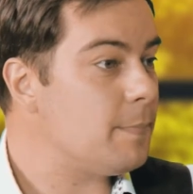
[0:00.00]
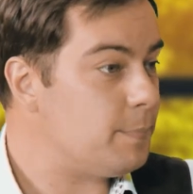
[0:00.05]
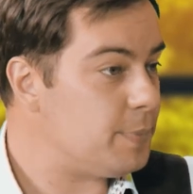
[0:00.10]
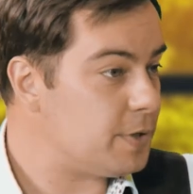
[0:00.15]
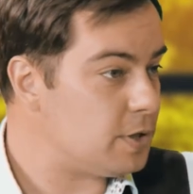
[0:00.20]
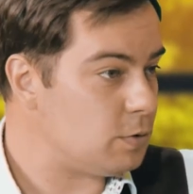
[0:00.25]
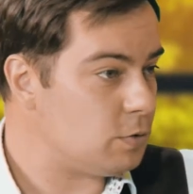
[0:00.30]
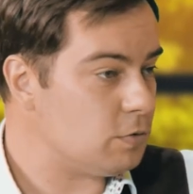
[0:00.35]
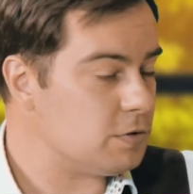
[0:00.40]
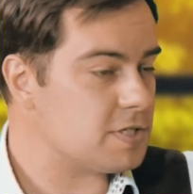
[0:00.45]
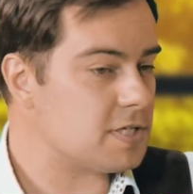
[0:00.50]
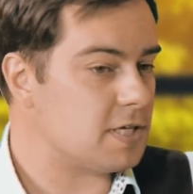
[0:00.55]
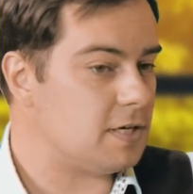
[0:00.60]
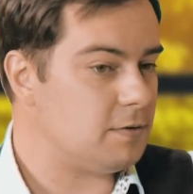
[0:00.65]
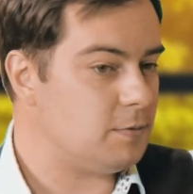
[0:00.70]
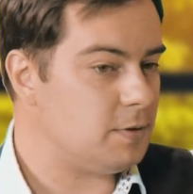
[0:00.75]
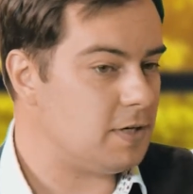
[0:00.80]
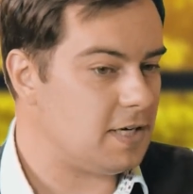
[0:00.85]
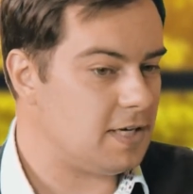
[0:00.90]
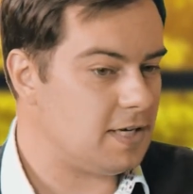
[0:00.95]
But
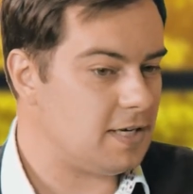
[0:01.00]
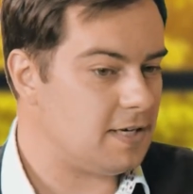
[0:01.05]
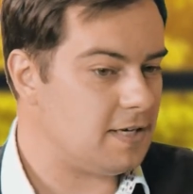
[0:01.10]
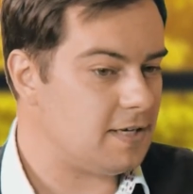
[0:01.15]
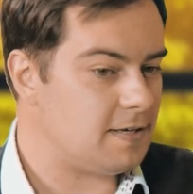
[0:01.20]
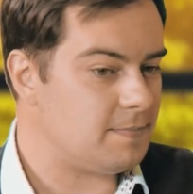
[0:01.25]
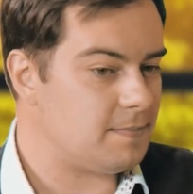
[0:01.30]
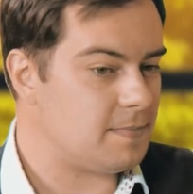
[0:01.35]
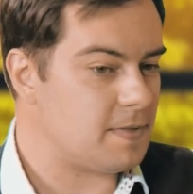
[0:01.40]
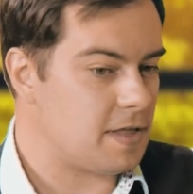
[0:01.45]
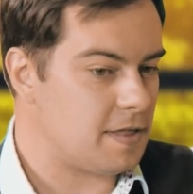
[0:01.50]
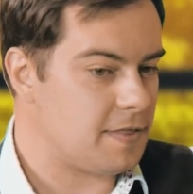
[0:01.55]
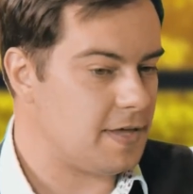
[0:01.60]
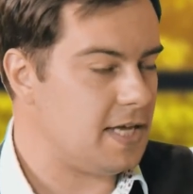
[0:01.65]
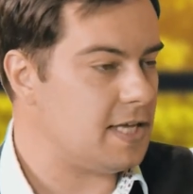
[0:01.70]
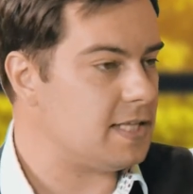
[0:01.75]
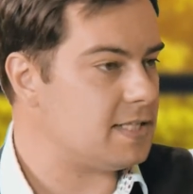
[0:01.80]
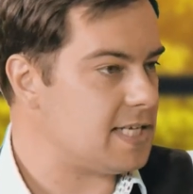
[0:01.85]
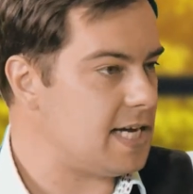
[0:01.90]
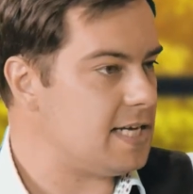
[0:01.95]
also, um,
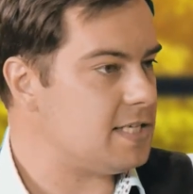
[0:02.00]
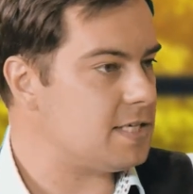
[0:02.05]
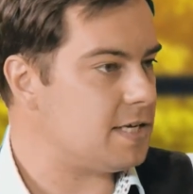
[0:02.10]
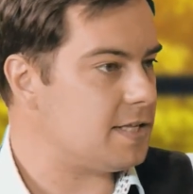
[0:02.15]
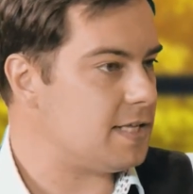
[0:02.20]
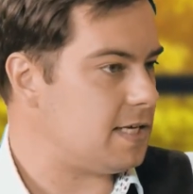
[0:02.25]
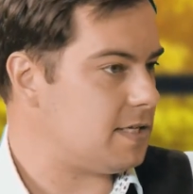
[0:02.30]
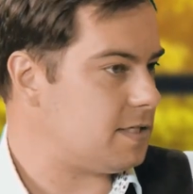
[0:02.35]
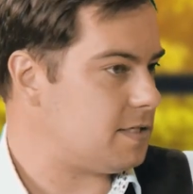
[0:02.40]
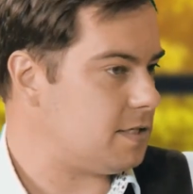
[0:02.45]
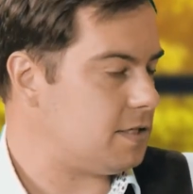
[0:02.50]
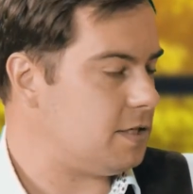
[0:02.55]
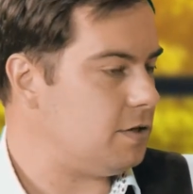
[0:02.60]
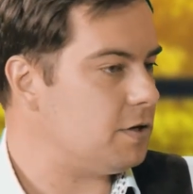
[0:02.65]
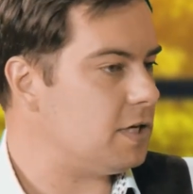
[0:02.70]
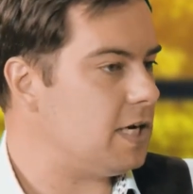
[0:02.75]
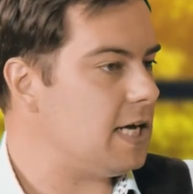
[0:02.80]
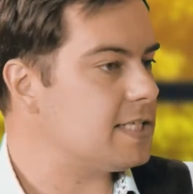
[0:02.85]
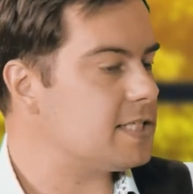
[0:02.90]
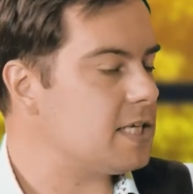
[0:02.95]
the data that you
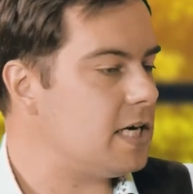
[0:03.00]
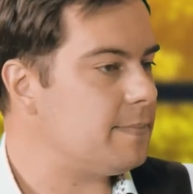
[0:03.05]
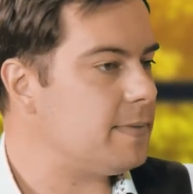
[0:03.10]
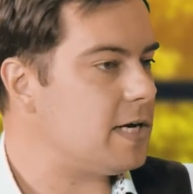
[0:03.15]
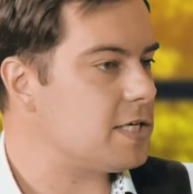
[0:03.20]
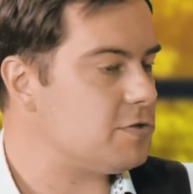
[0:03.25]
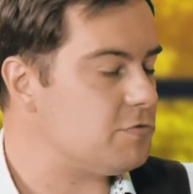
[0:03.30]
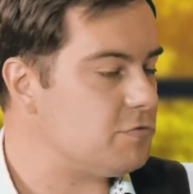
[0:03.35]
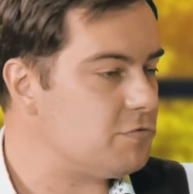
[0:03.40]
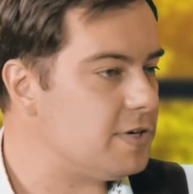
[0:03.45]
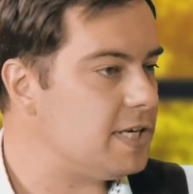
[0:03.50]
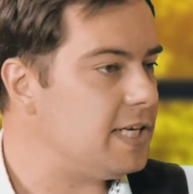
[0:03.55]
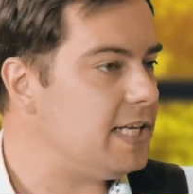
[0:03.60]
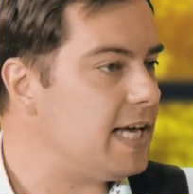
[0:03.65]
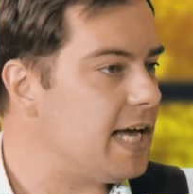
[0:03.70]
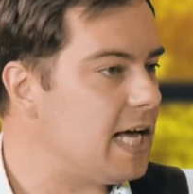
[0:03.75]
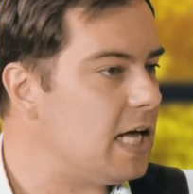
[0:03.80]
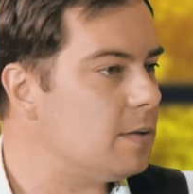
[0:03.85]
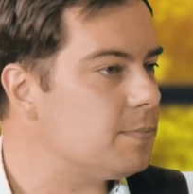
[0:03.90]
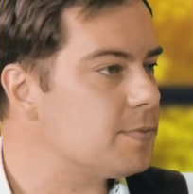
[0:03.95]
collect, I imagine, really
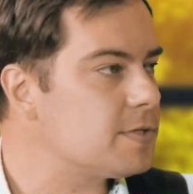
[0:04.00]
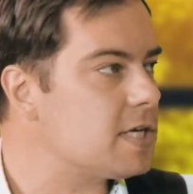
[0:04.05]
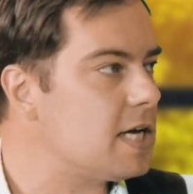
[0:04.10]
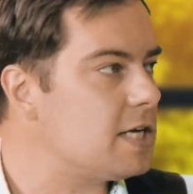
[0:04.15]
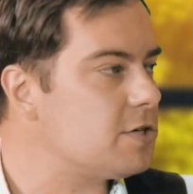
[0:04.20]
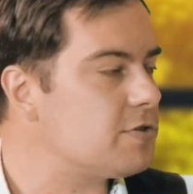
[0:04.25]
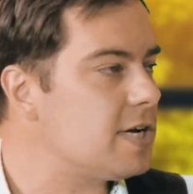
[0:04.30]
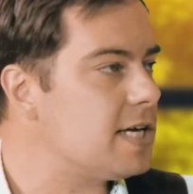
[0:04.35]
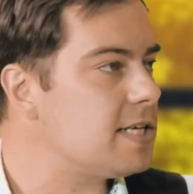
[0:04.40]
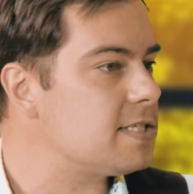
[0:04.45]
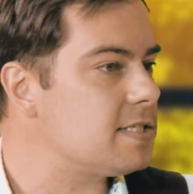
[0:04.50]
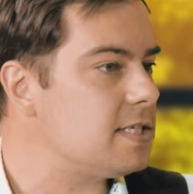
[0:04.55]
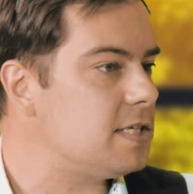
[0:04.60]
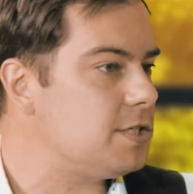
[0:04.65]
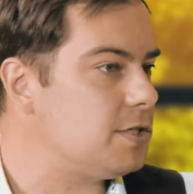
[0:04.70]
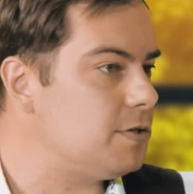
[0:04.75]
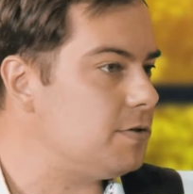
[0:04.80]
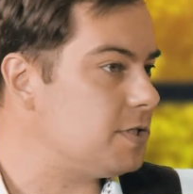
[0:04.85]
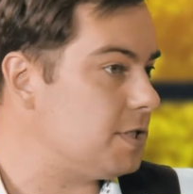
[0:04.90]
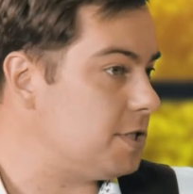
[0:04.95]
helps address
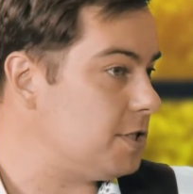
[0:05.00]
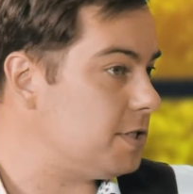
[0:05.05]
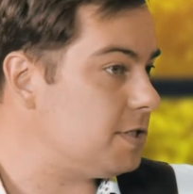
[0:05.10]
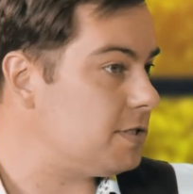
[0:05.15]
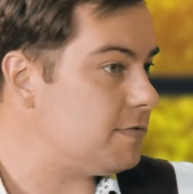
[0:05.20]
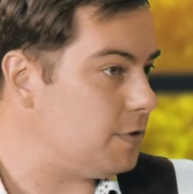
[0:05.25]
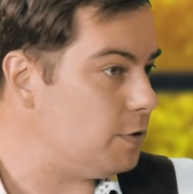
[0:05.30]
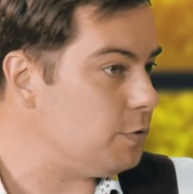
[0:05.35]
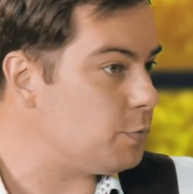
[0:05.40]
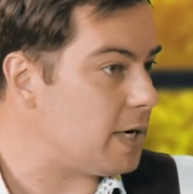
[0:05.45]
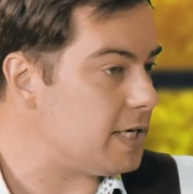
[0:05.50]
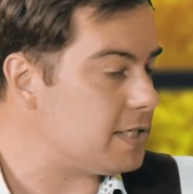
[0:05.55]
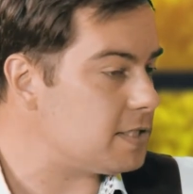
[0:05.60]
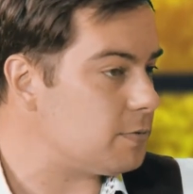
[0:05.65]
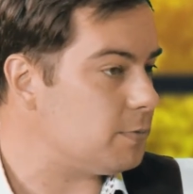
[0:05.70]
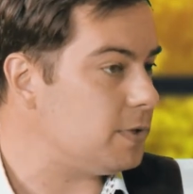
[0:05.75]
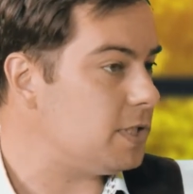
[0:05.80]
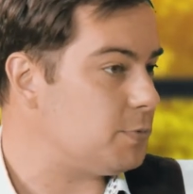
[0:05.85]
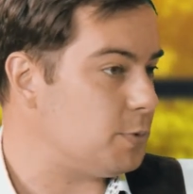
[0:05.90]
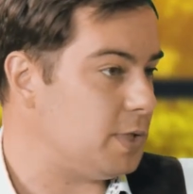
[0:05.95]
issues such as food
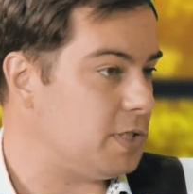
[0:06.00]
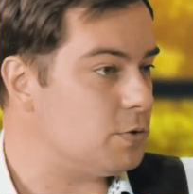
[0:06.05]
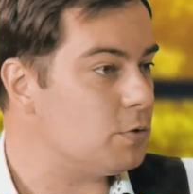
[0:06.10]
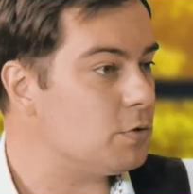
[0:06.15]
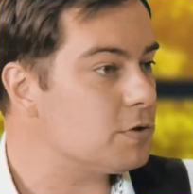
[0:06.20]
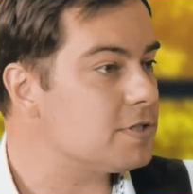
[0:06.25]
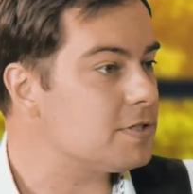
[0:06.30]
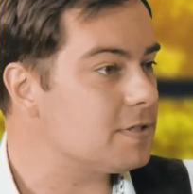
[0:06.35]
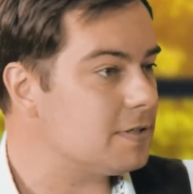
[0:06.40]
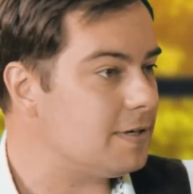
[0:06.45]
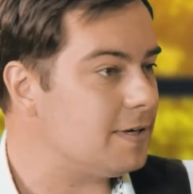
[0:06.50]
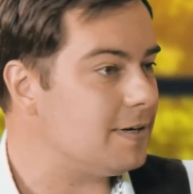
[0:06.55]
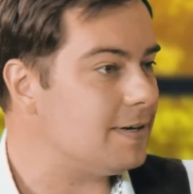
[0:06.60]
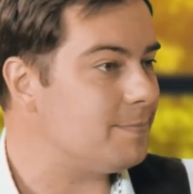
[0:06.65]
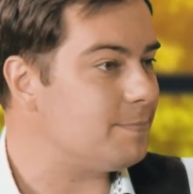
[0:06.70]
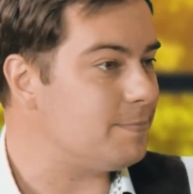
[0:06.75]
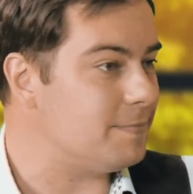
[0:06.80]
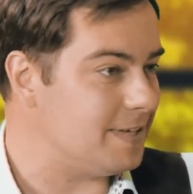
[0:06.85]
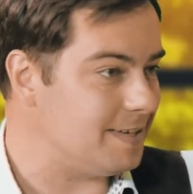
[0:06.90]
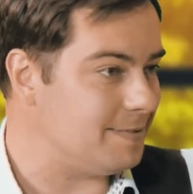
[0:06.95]
waste, which we talked
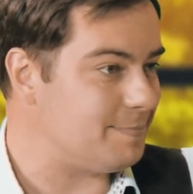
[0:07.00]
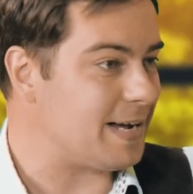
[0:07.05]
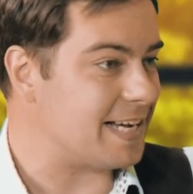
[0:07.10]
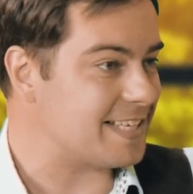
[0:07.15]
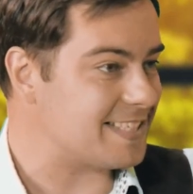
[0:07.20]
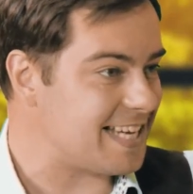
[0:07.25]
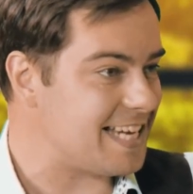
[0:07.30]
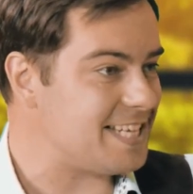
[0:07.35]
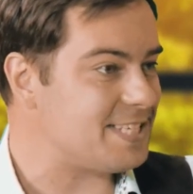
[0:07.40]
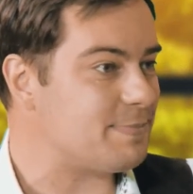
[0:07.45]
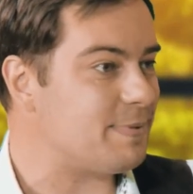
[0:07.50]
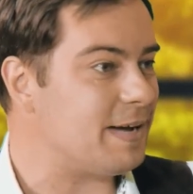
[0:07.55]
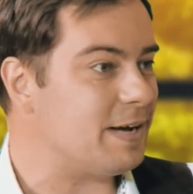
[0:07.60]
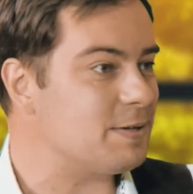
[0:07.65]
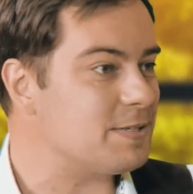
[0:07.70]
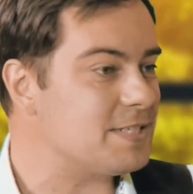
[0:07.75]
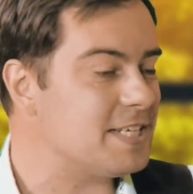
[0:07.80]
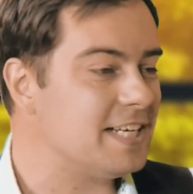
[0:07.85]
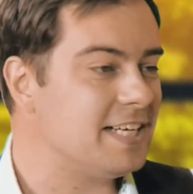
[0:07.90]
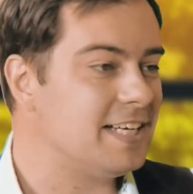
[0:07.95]
uh, uh backstage
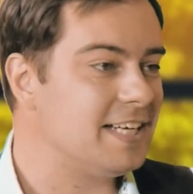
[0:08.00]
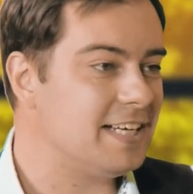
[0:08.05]
about.